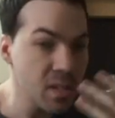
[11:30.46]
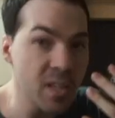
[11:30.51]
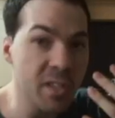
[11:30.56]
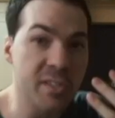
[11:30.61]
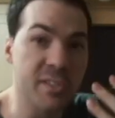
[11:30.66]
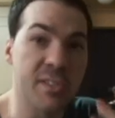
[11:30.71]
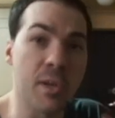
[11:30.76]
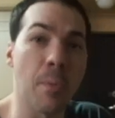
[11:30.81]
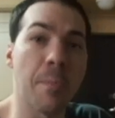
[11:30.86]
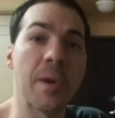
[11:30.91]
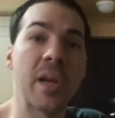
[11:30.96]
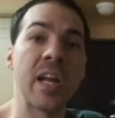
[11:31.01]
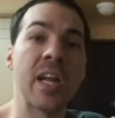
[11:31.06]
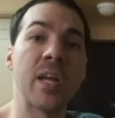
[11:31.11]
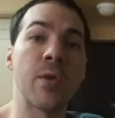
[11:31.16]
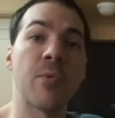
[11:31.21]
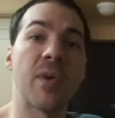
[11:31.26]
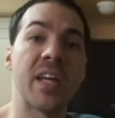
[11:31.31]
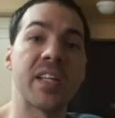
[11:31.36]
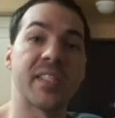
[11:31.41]
So, but
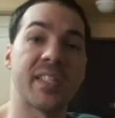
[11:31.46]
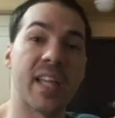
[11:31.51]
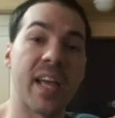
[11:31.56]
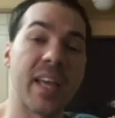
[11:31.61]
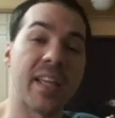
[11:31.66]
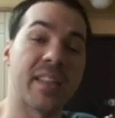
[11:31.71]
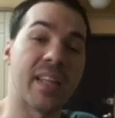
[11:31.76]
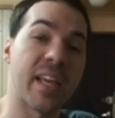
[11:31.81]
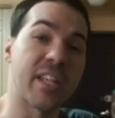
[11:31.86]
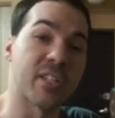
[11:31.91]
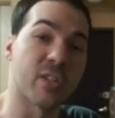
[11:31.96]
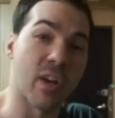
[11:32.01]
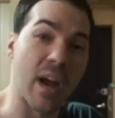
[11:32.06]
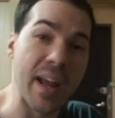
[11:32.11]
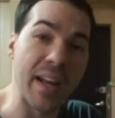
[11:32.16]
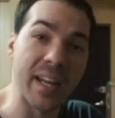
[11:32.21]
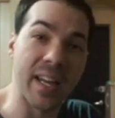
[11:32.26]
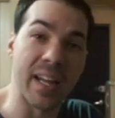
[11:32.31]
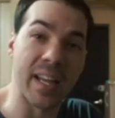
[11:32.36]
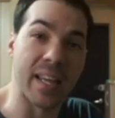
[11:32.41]
anyways, they
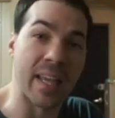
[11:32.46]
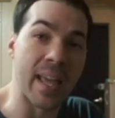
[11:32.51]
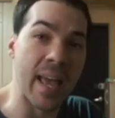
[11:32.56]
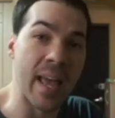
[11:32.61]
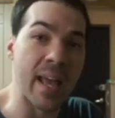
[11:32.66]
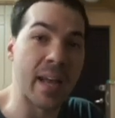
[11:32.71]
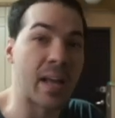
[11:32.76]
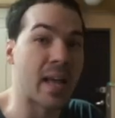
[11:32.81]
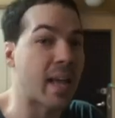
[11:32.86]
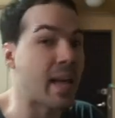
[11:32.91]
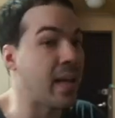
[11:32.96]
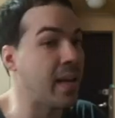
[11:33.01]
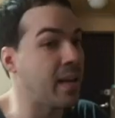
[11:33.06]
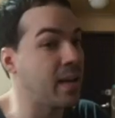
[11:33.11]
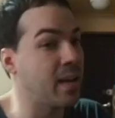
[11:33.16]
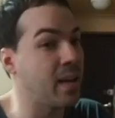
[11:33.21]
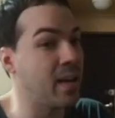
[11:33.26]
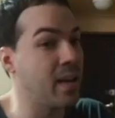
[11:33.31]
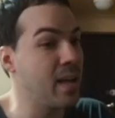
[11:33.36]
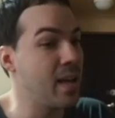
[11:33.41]
tried it again,
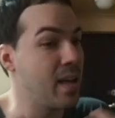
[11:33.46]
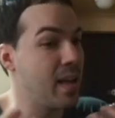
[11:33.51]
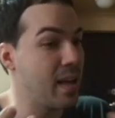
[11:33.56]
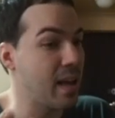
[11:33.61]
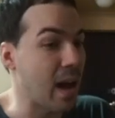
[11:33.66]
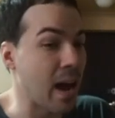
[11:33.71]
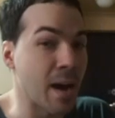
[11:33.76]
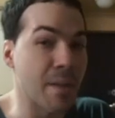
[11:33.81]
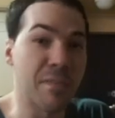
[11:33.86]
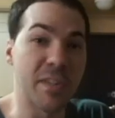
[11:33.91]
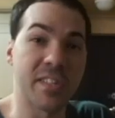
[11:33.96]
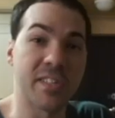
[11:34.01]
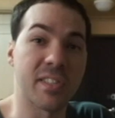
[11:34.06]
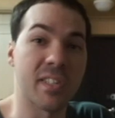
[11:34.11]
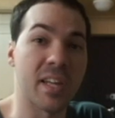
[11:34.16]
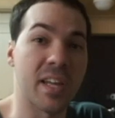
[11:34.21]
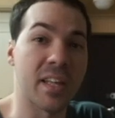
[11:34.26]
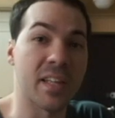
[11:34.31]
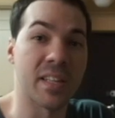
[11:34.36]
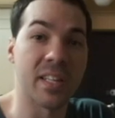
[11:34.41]
and
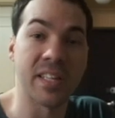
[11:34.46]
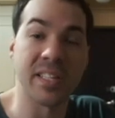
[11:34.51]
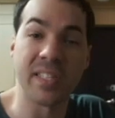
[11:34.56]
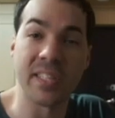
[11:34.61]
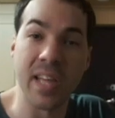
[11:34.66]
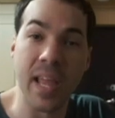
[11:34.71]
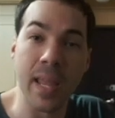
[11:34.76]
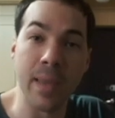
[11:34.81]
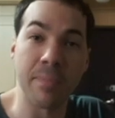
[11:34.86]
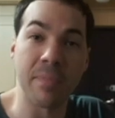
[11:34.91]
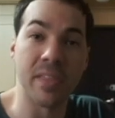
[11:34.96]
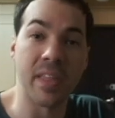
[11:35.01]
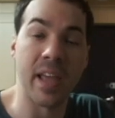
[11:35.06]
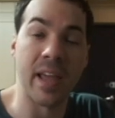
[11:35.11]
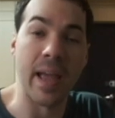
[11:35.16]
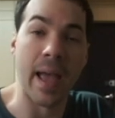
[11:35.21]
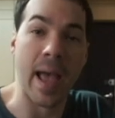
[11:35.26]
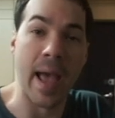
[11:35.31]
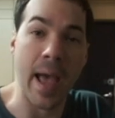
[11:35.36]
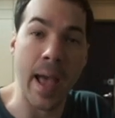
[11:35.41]
obviously the same
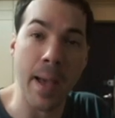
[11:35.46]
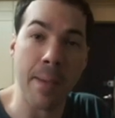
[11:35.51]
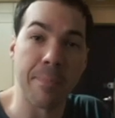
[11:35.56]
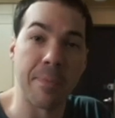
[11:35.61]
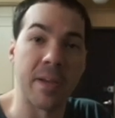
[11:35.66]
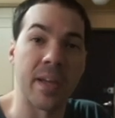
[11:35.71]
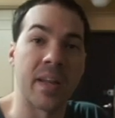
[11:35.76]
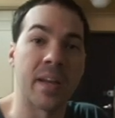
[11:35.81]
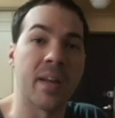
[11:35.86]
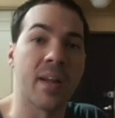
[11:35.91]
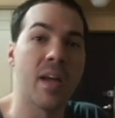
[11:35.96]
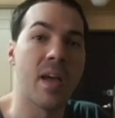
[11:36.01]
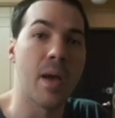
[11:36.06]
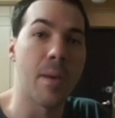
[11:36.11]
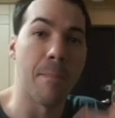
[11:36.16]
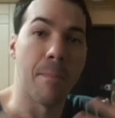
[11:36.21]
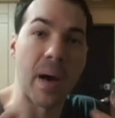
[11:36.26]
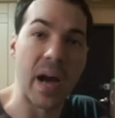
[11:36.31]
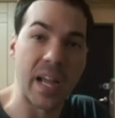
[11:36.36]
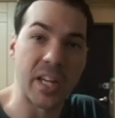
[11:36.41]
thing happened
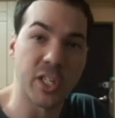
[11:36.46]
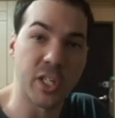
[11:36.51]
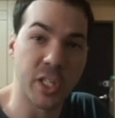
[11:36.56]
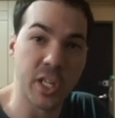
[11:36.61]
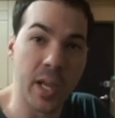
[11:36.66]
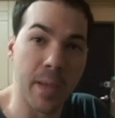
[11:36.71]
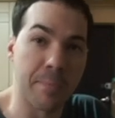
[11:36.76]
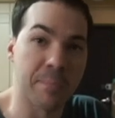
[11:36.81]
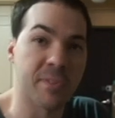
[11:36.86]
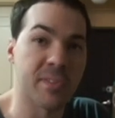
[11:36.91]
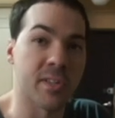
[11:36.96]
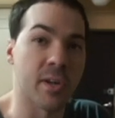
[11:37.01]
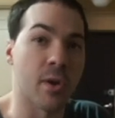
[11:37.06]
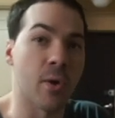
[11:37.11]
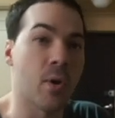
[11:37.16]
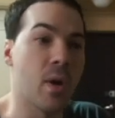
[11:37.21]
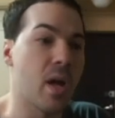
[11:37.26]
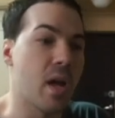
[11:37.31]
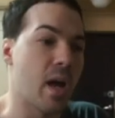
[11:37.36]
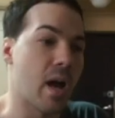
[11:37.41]
by ship.
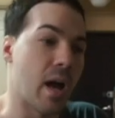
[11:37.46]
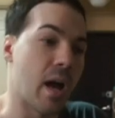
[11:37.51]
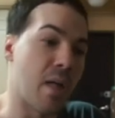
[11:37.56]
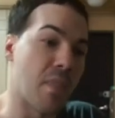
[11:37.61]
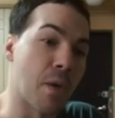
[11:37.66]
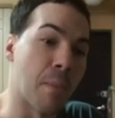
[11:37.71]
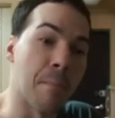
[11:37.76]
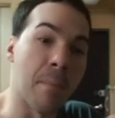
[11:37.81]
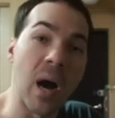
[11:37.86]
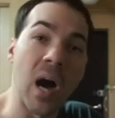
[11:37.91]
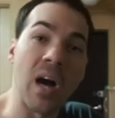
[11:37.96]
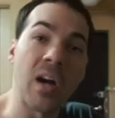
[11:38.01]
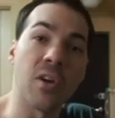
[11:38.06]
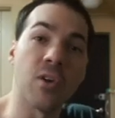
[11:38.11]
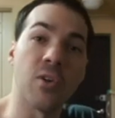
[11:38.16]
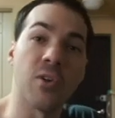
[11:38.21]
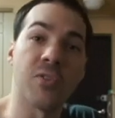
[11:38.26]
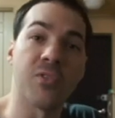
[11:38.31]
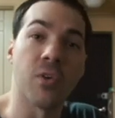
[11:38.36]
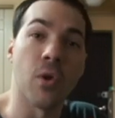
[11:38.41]
So the
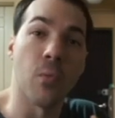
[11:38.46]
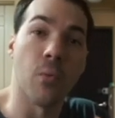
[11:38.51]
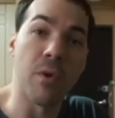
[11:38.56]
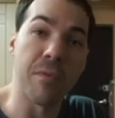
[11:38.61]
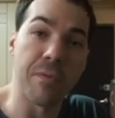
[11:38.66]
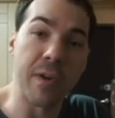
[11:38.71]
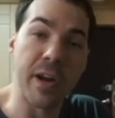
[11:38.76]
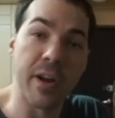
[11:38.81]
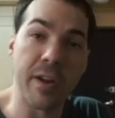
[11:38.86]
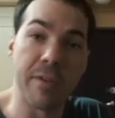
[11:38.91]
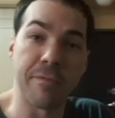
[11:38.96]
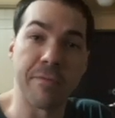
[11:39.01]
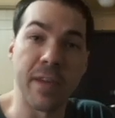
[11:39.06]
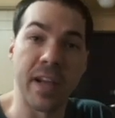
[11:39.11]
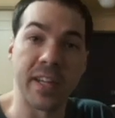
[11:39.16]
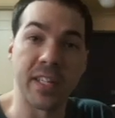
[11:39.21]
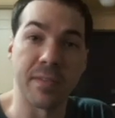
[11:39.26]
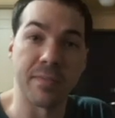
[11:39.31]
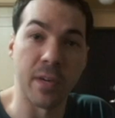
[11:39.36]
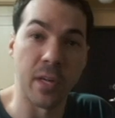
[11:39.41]
Mongols were very
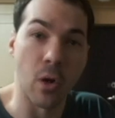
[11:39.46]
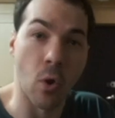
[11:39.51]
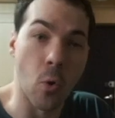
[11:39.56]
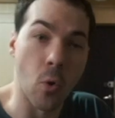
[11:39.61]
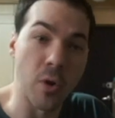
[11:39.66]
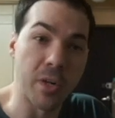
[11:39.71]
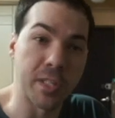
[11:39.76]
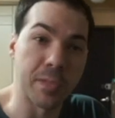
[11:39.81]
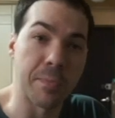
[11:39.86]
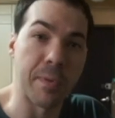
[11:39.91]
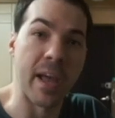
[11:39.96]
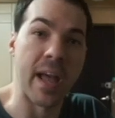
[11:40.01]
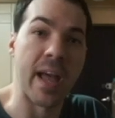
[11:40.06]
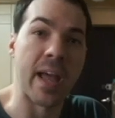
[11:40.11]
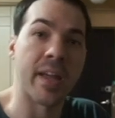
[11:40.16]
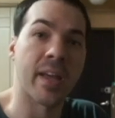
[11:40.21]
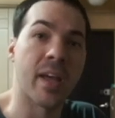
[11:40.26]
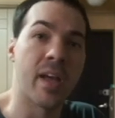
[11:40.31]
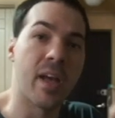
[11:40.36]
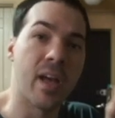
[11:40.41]
effective on
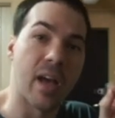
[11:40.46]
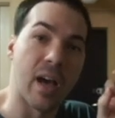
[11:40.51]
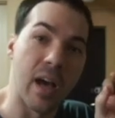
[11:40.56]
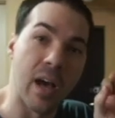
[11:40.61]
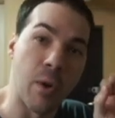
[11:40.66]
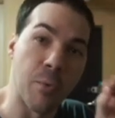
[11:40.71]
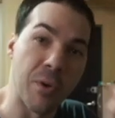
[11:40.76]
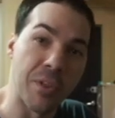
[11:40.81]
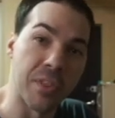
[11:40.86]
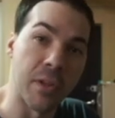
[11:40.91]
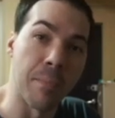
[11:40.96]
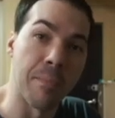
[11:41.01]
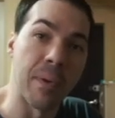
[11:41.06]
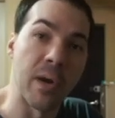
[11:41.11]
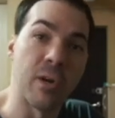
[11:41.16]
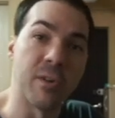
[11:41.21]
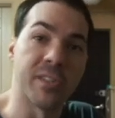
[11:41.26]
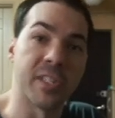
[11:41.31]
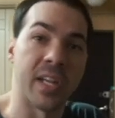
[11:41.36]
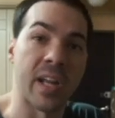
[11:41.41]
horseback with their
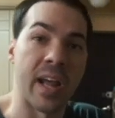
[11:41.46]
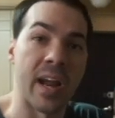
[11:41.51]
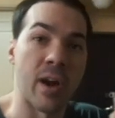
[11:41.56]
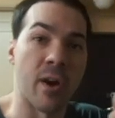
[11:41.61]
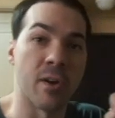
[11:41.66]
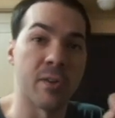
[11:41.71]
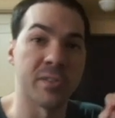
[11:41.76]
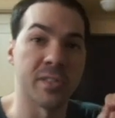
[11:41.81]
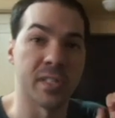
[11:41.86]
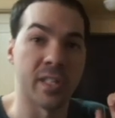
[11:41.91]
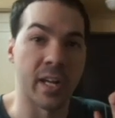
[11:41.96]
bows and arrows.